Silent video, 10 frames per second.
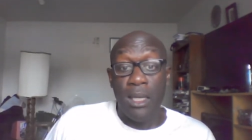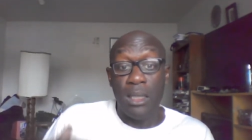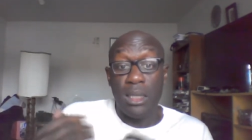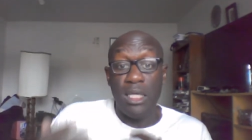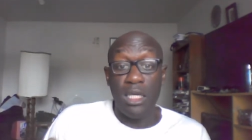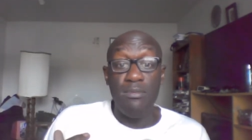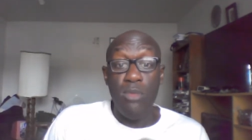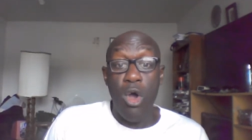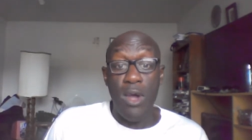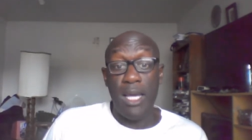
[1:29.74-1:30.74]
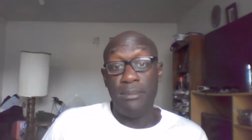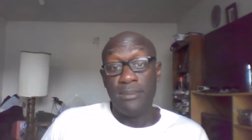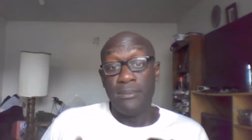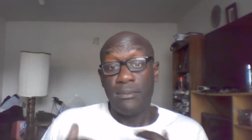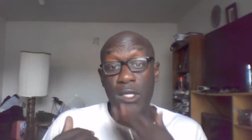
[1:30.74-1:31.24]
And the king of Moab
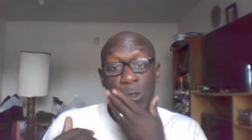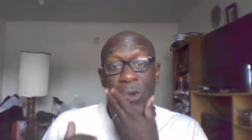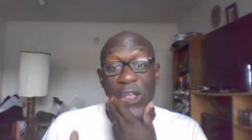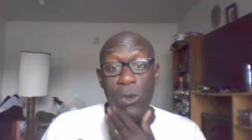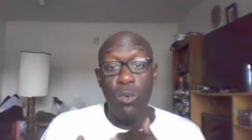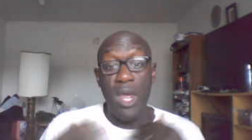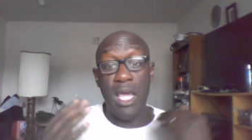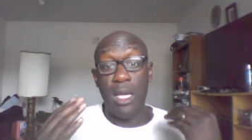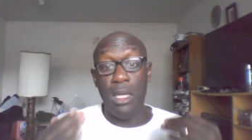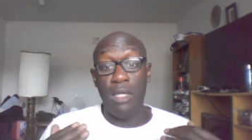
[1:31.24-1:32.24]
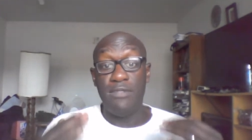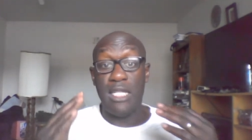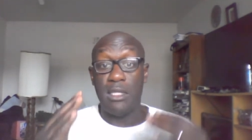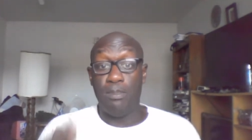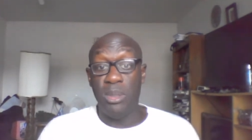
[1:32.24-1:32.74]
is well aware of
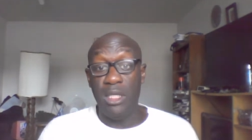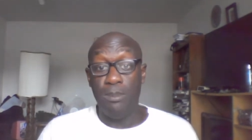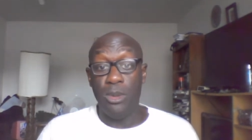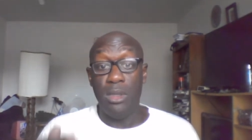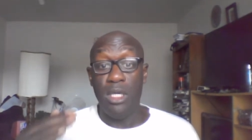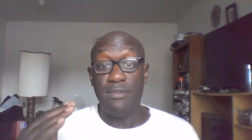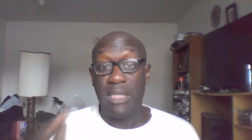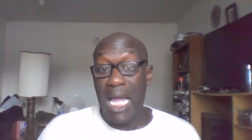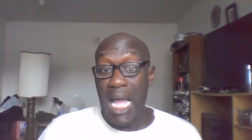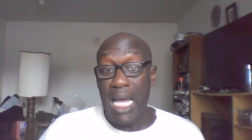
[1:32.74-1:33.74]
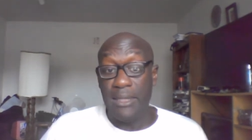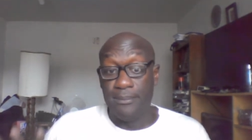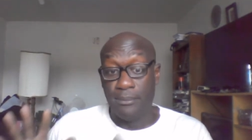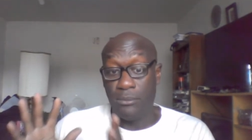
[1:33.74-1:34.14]
that the people of God